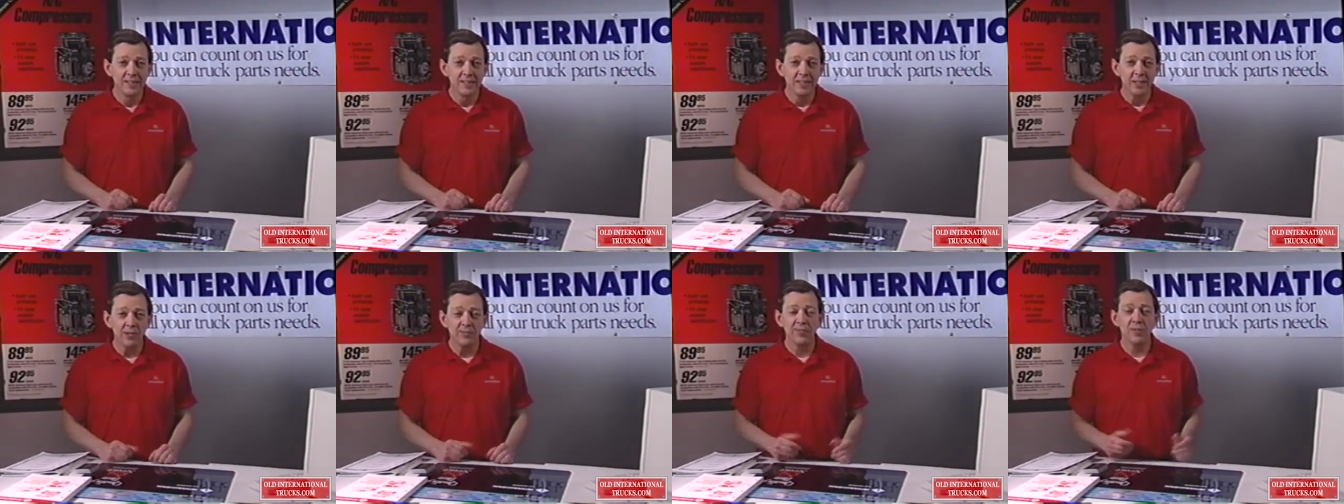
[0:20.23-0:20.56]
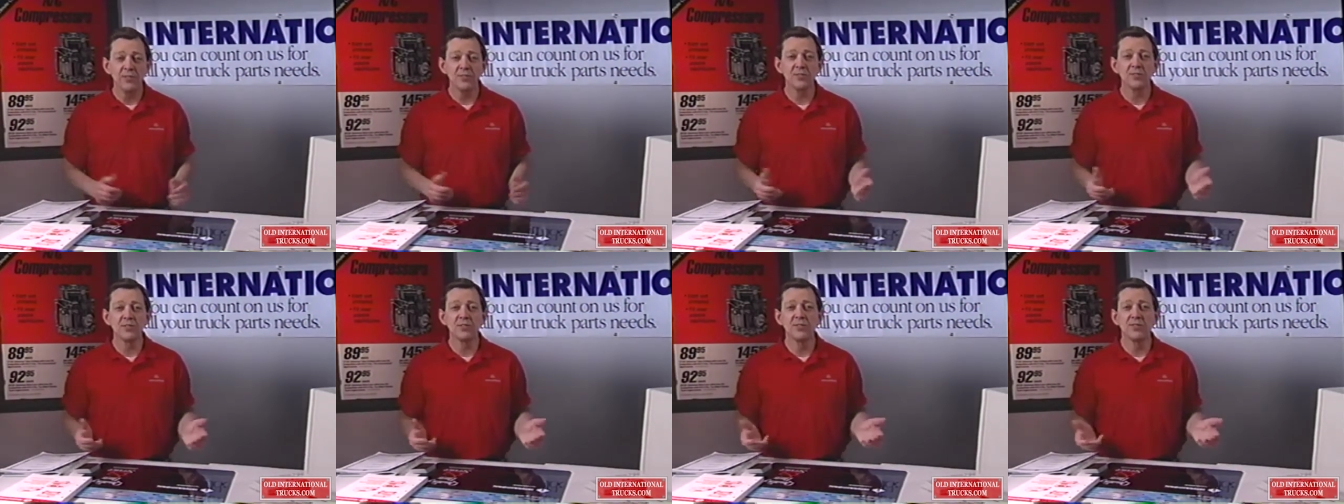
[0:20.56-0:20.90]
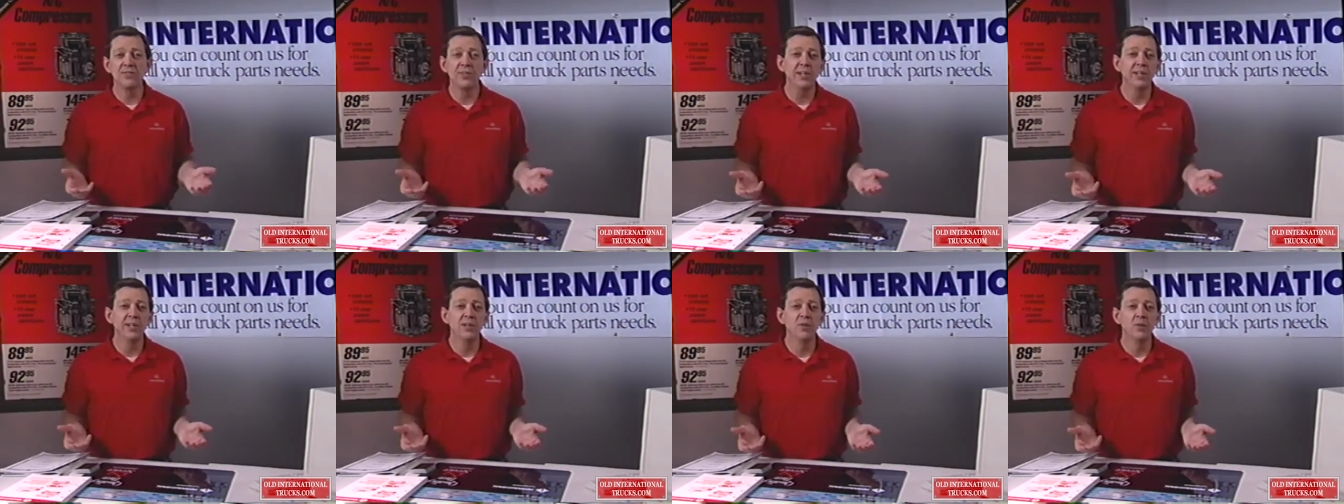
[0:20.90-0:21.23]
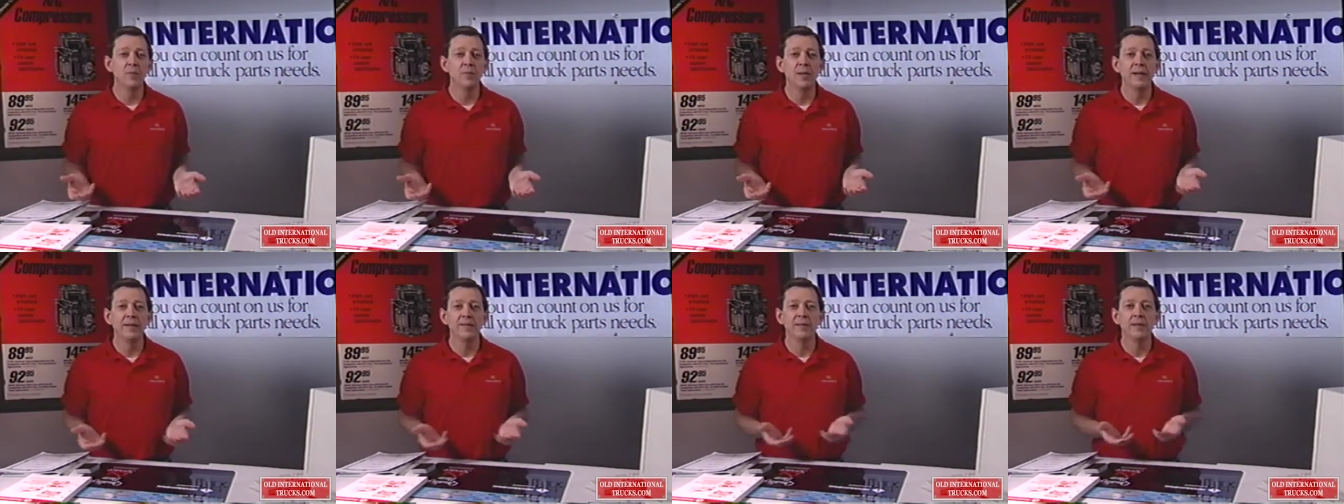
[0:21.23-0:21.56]
If this is a video
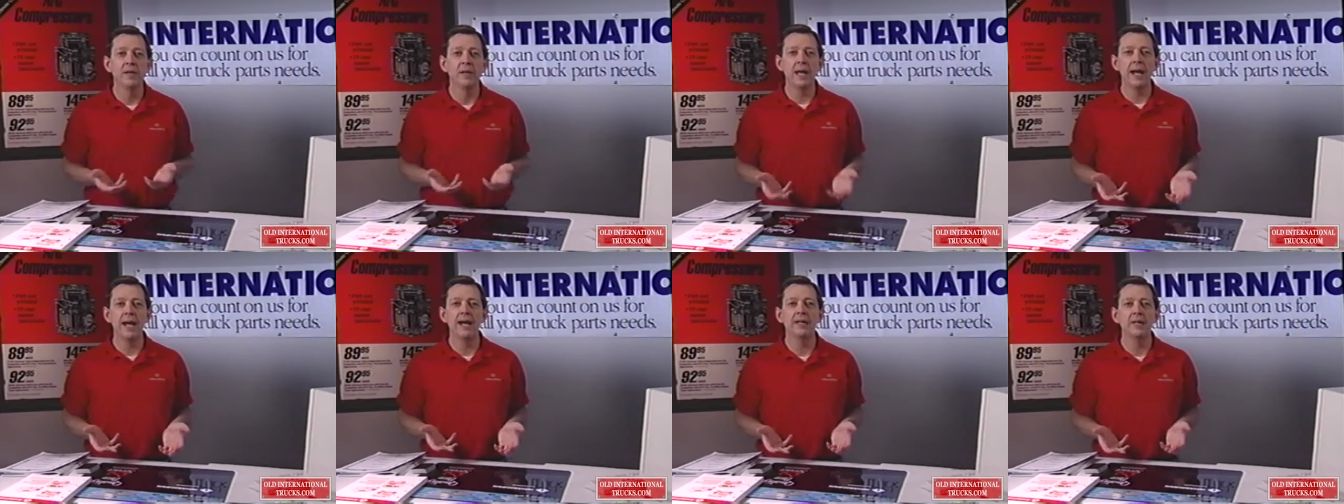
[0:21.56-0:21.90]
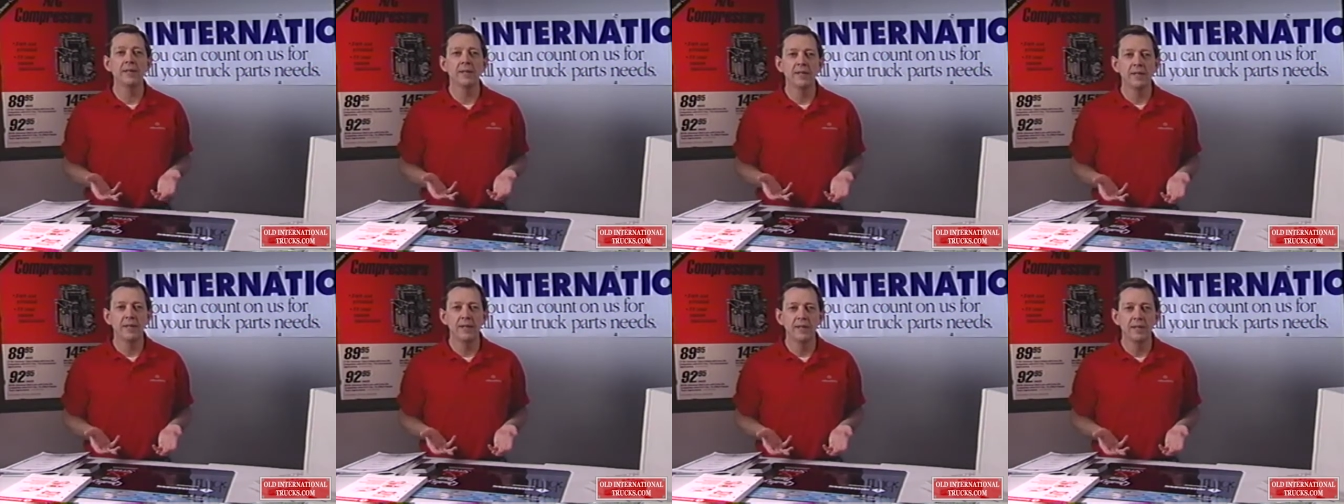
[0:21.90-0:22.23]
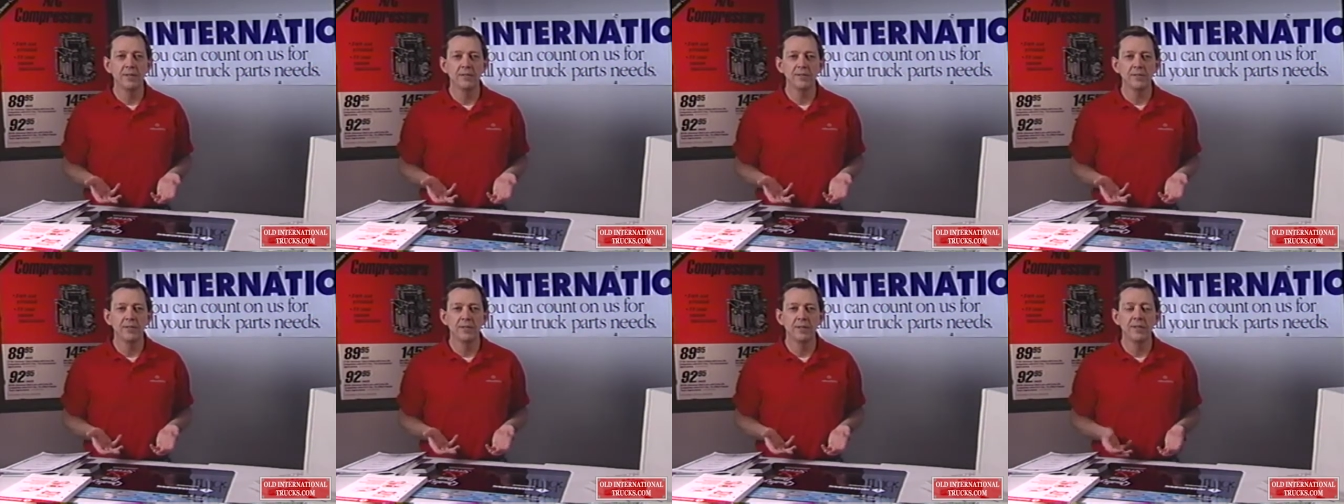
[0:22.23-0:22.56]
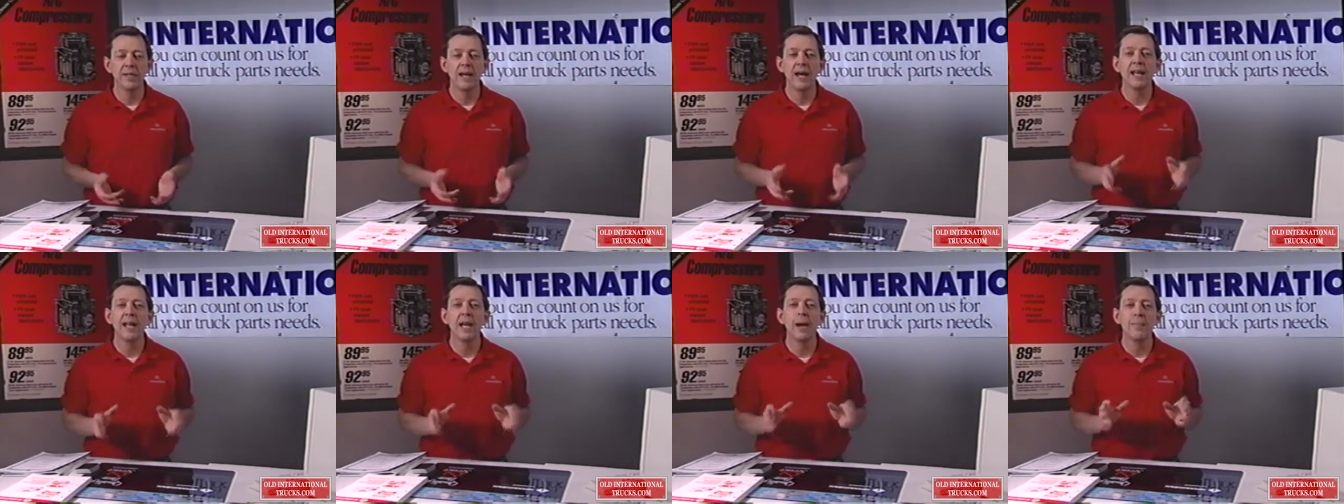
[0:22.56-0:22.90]
about glider kits, you're
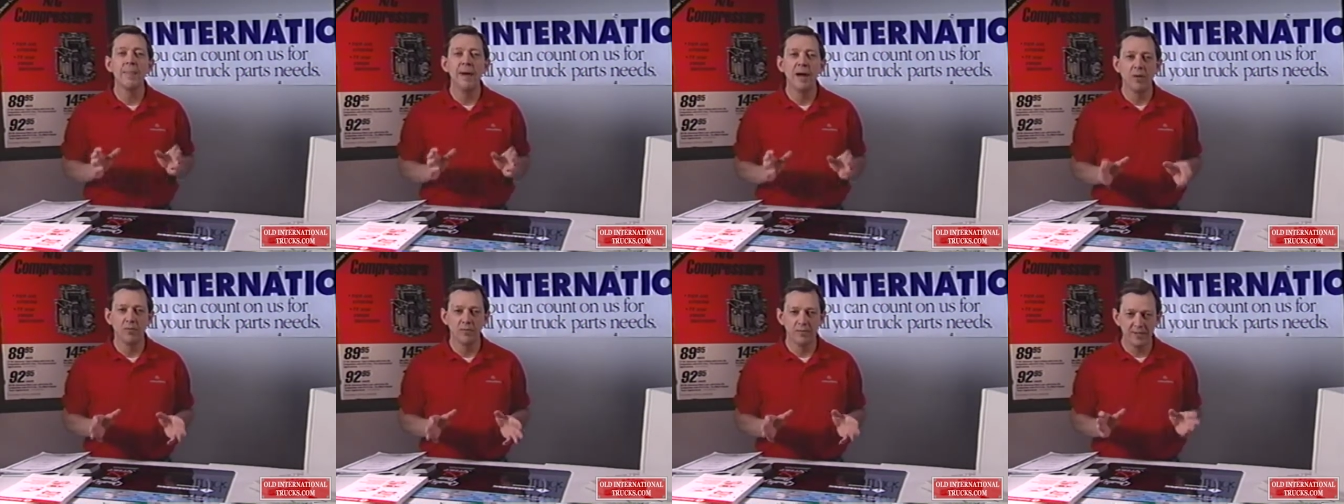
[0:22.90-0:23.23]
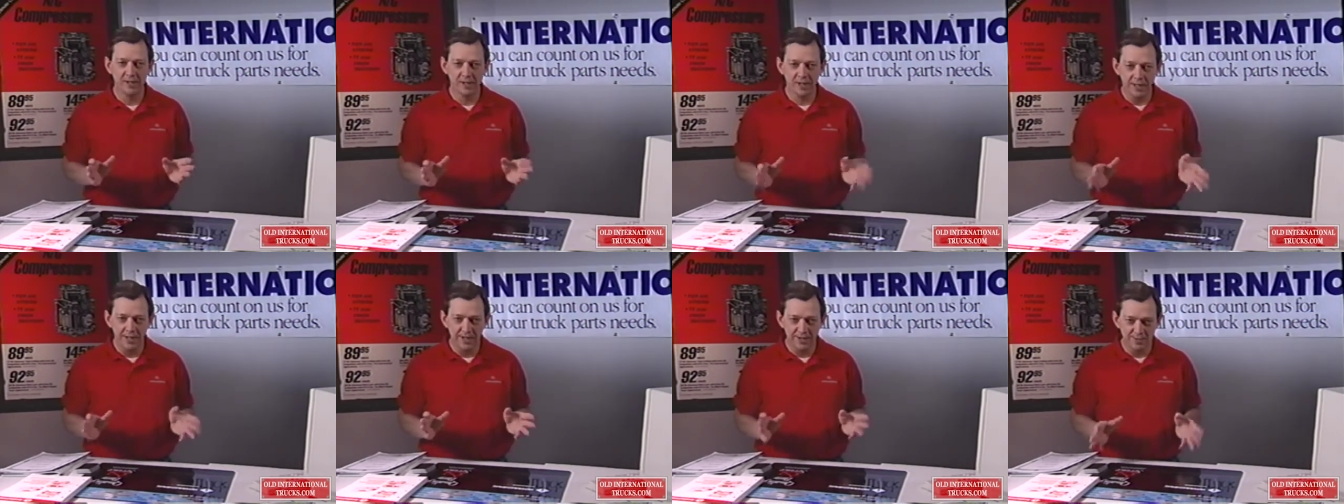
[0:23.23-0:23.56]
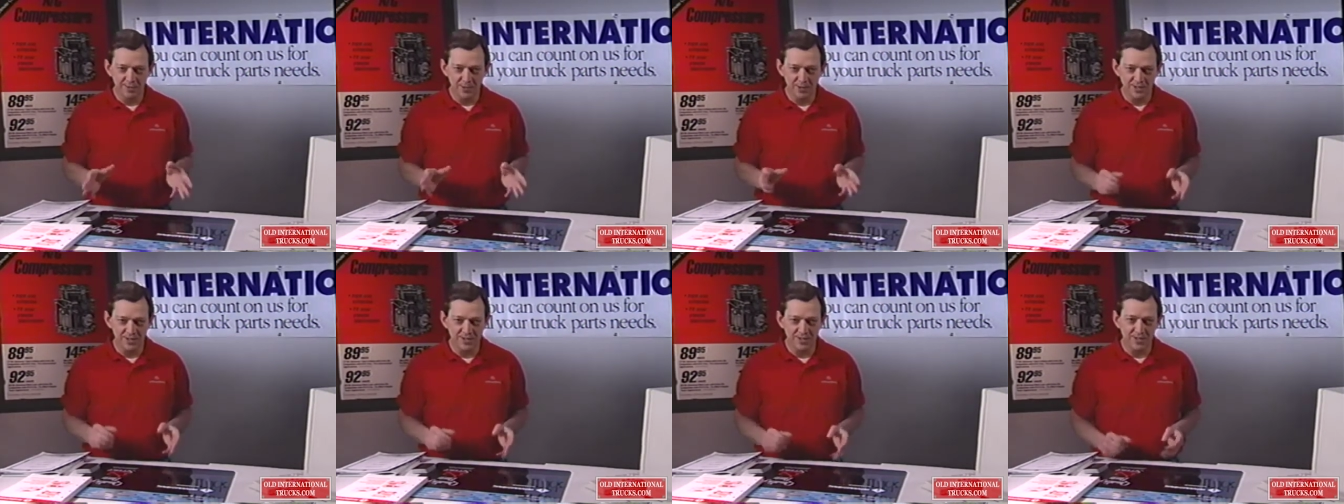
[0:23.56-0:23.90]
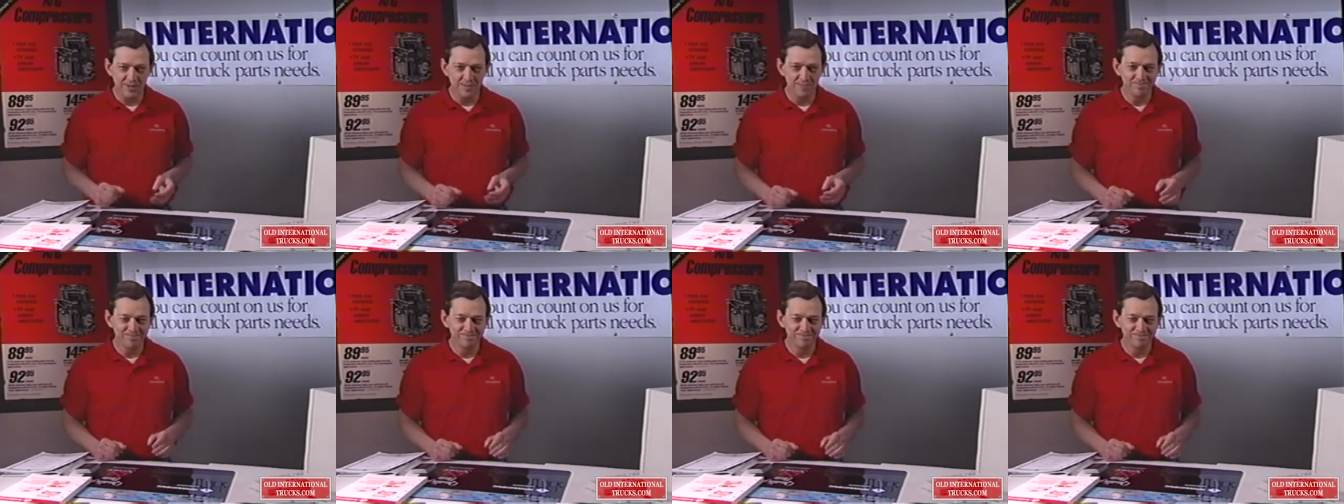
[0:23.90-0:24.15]
not about to get interested.